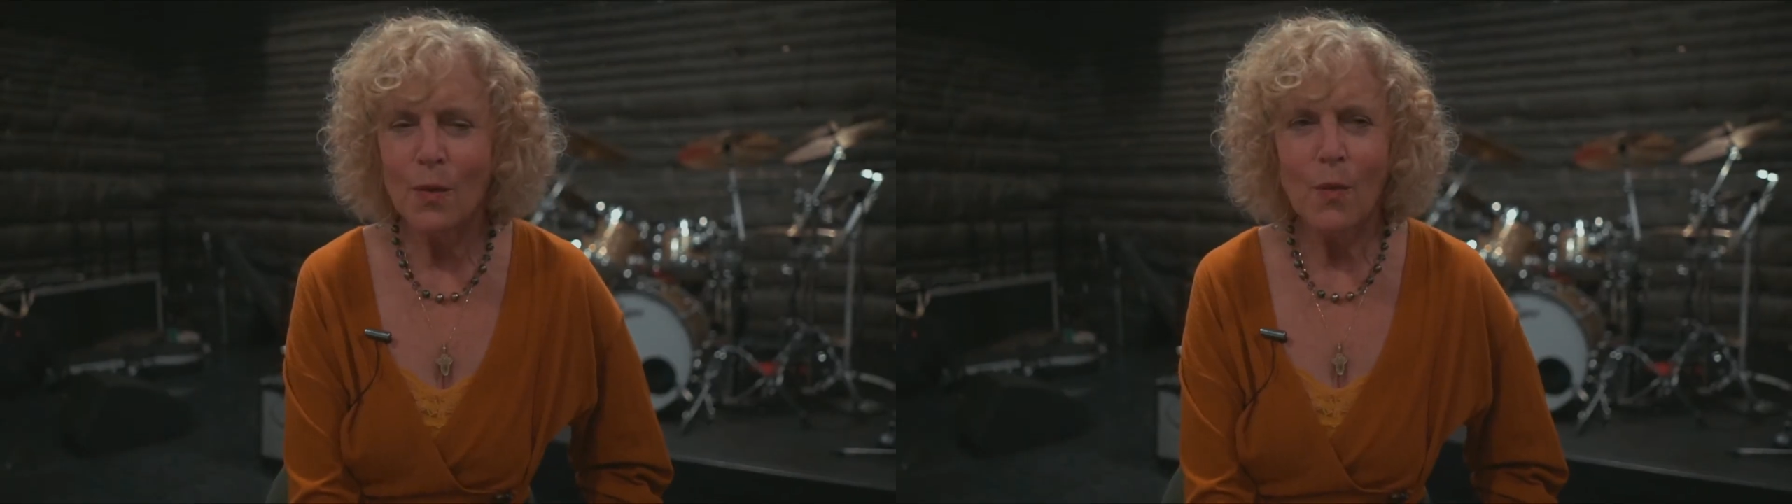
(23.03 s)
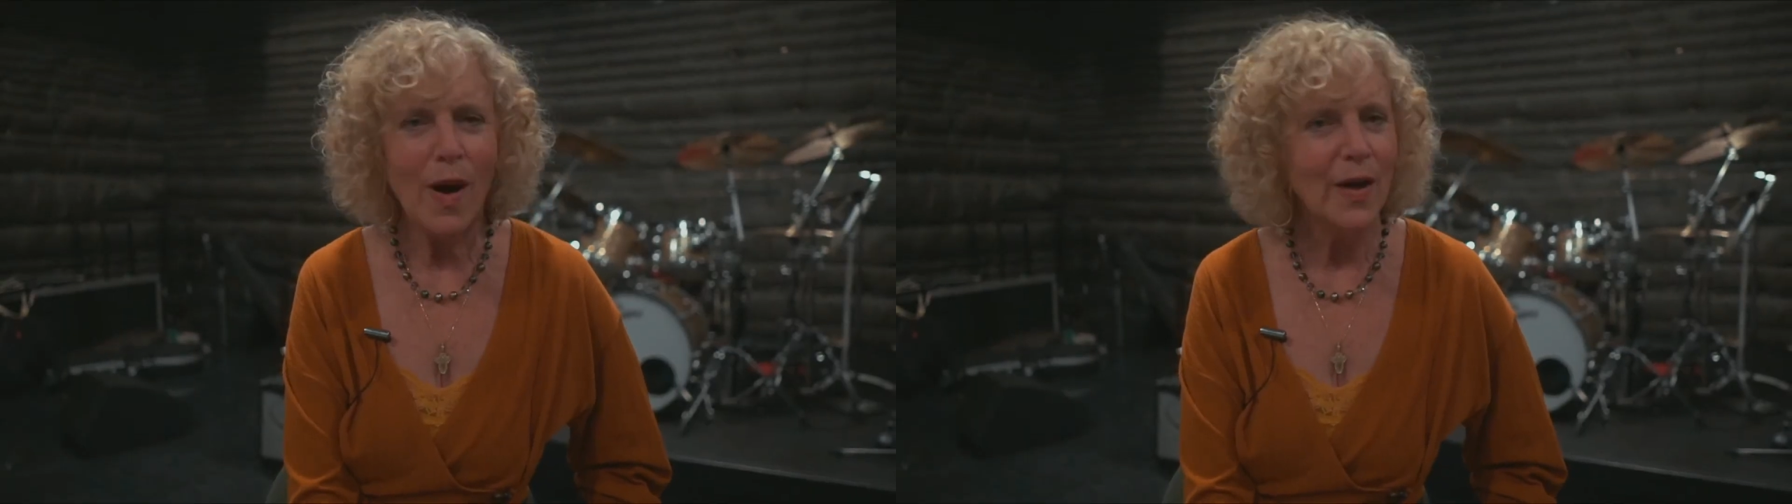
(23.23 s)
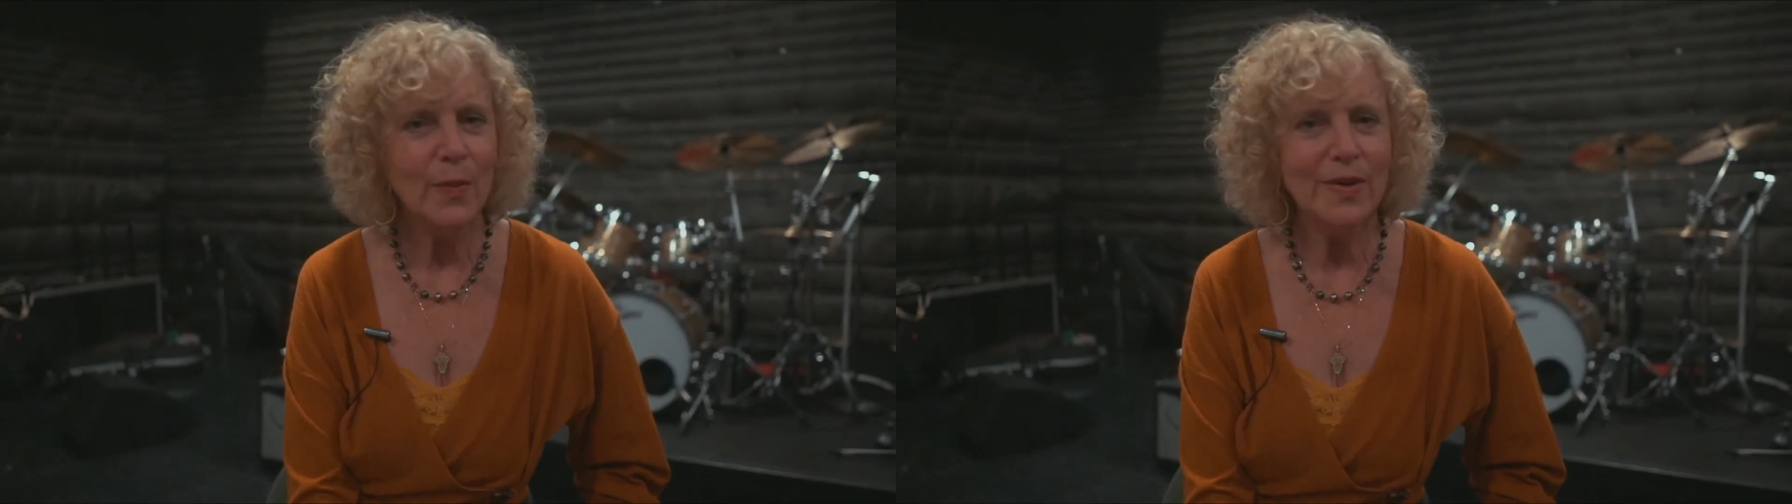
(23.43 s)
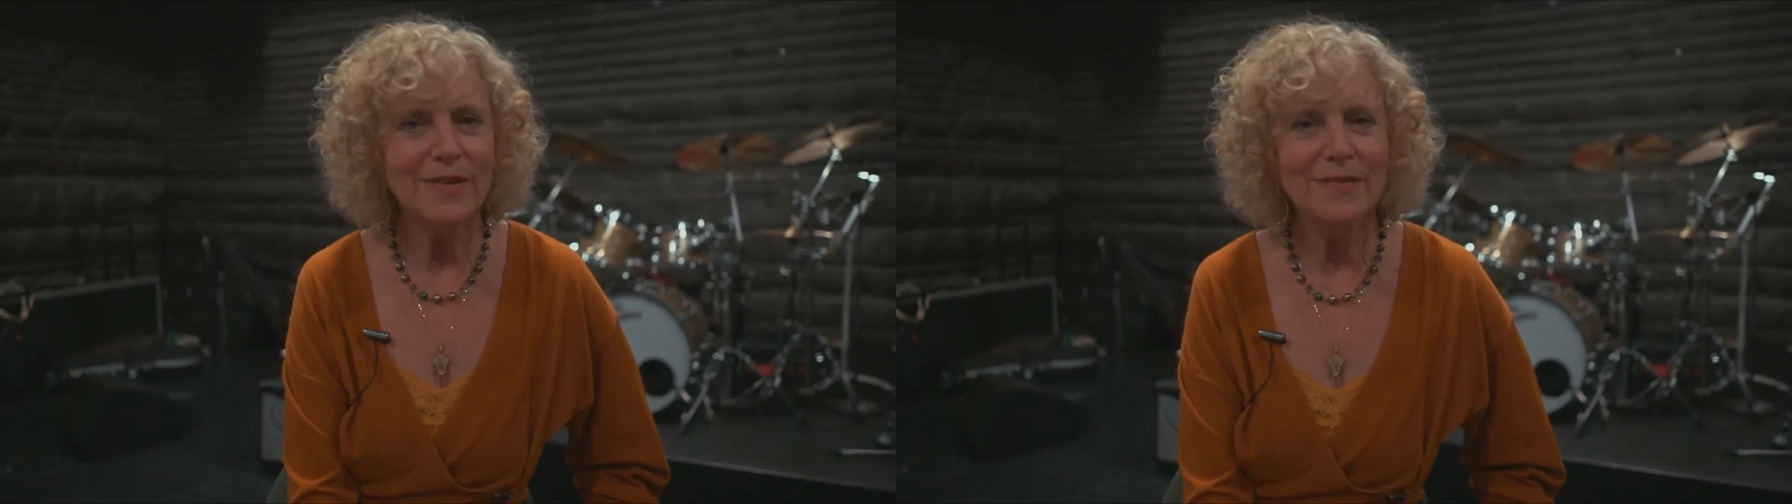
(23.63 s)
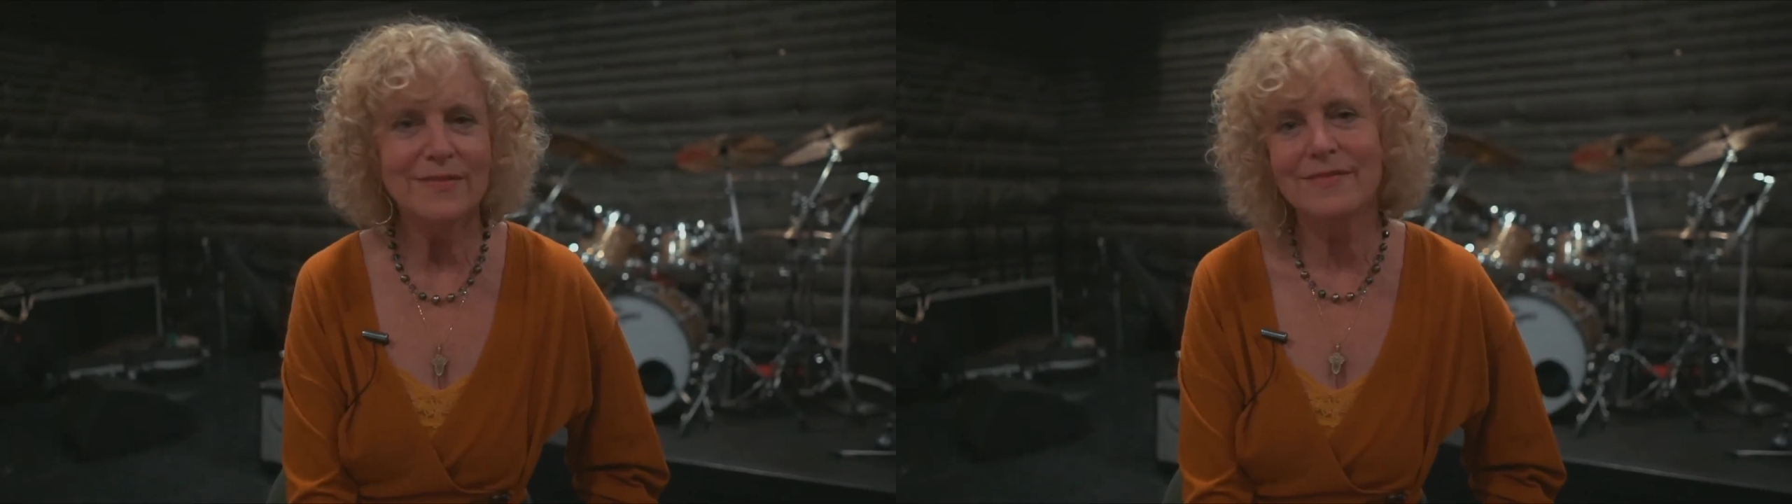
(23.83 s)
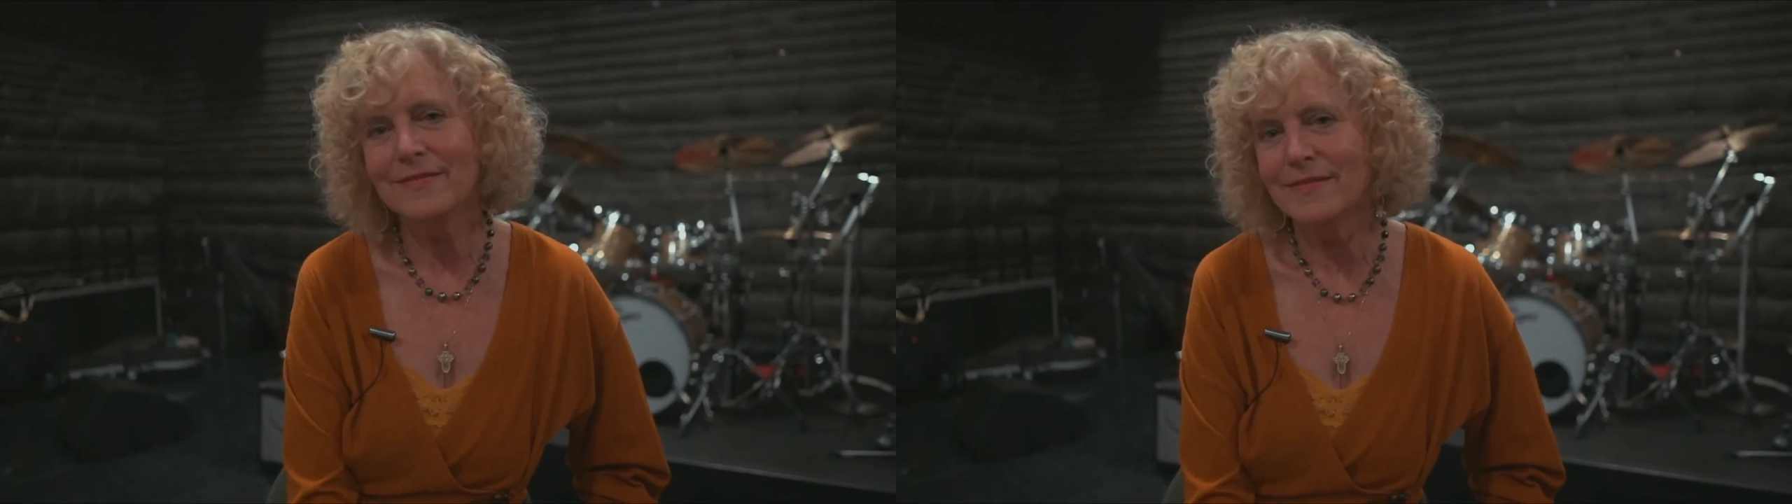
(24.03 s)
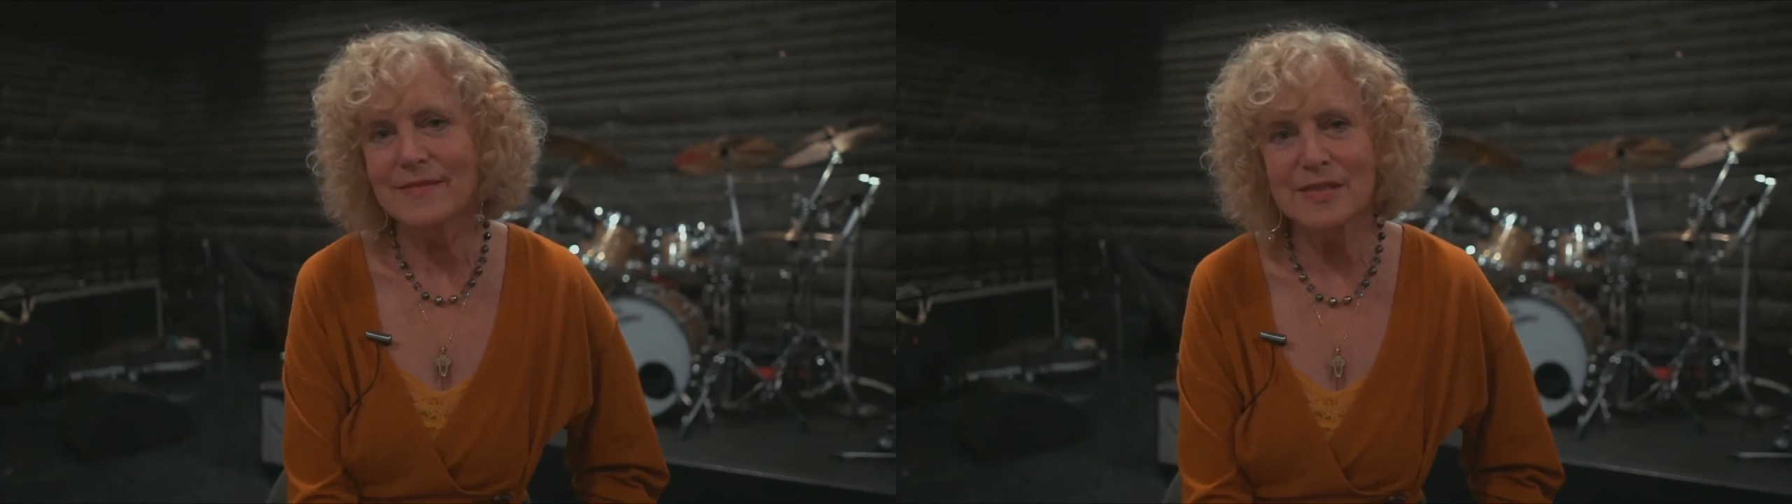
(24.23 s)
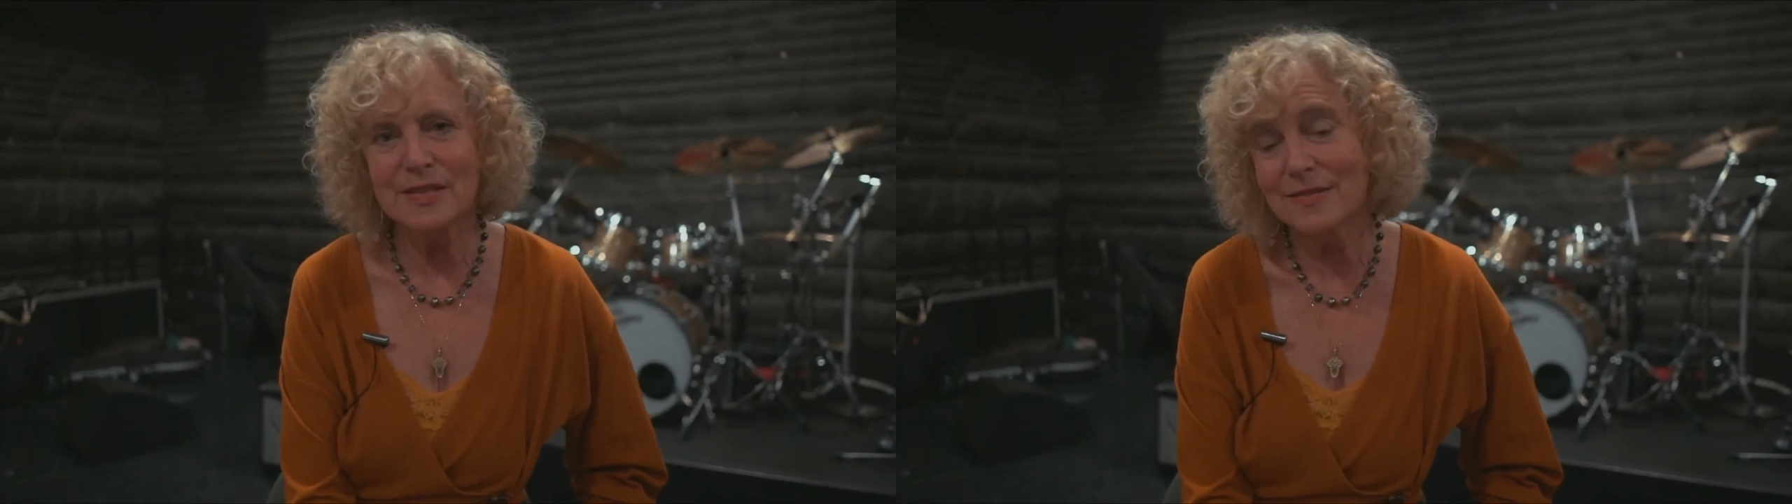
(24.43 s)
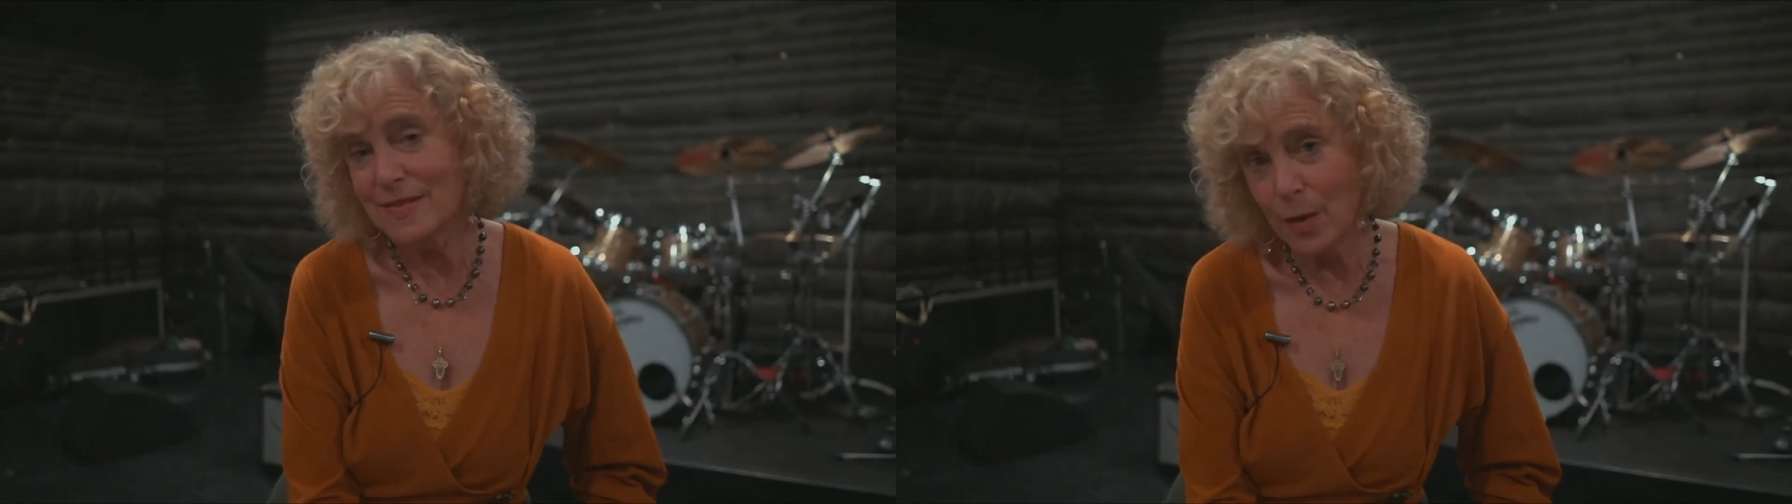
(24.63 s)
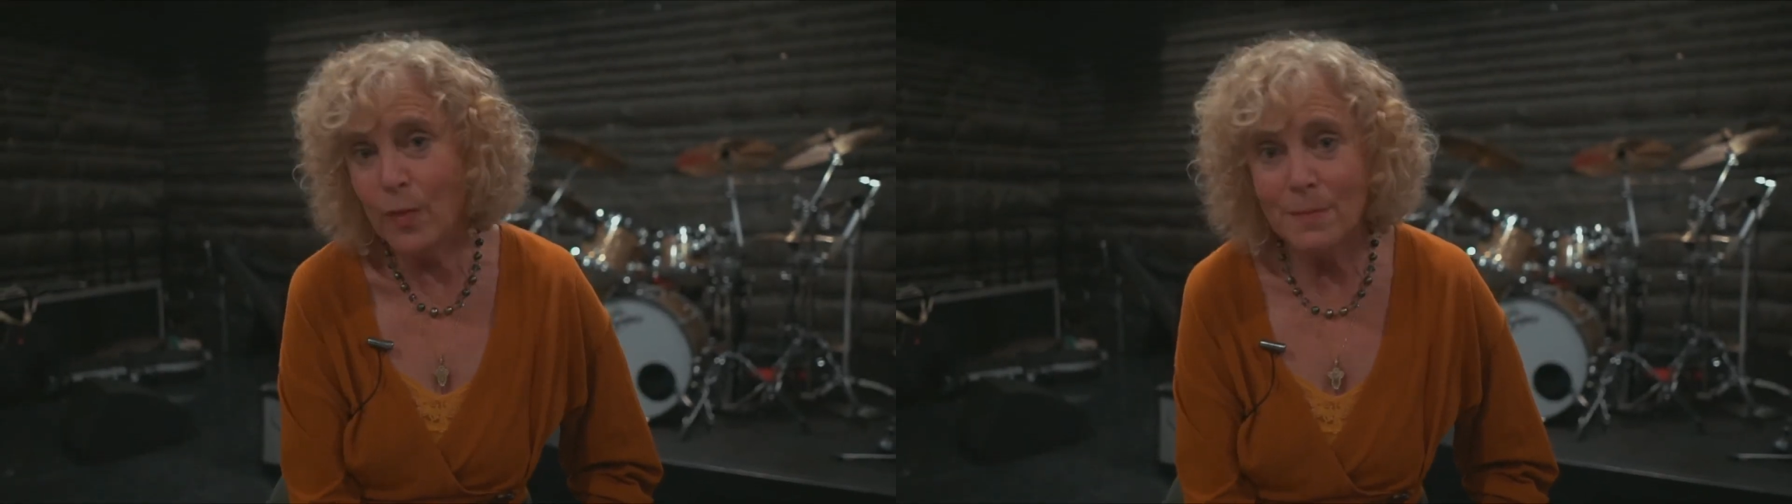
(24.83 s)
Why would
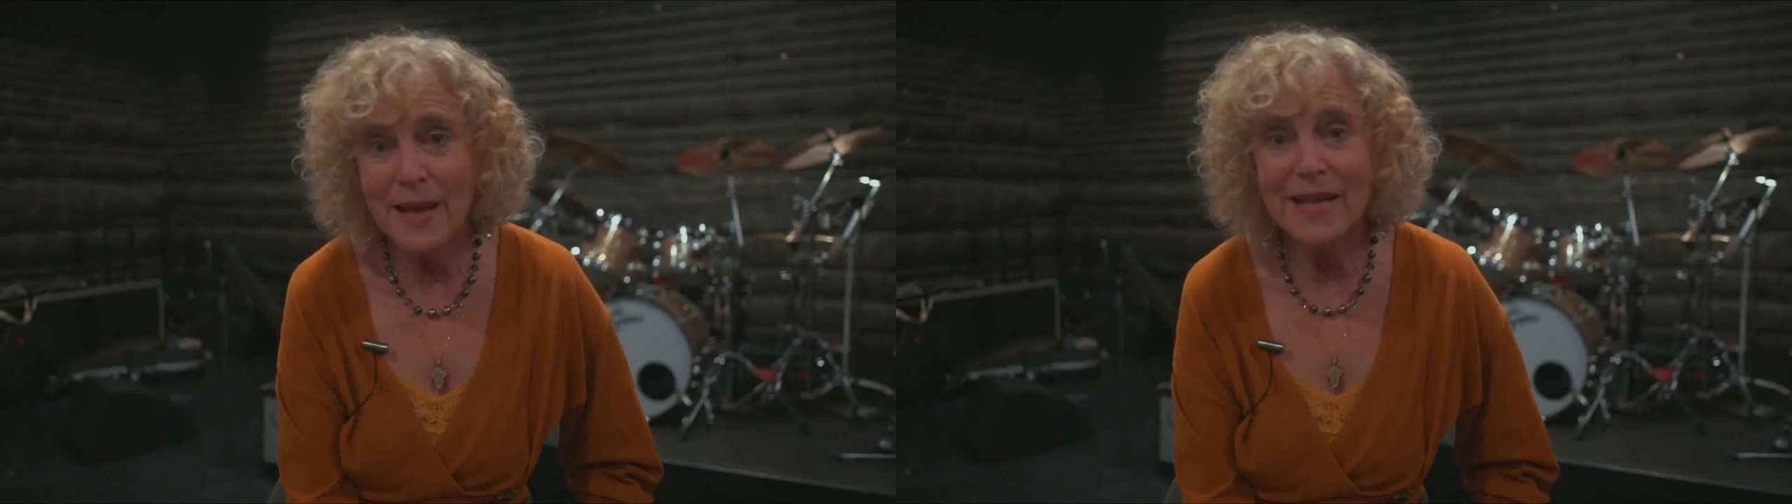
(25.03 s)
someone